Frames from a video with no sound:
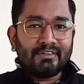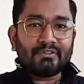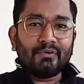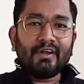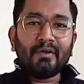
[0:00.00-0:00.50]

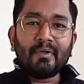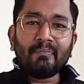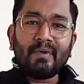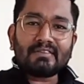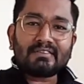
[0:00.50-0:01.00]
So it will be
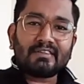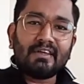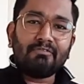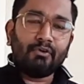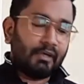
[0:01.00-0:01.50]
best
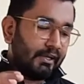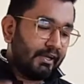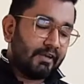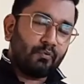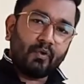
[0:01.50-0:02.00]
if you can
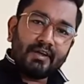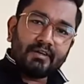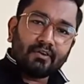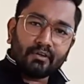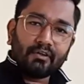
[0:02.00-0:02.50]
get
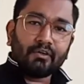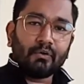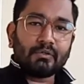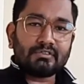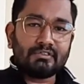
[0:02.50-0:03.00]
white cotton
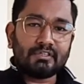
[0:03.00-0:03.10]
clothes,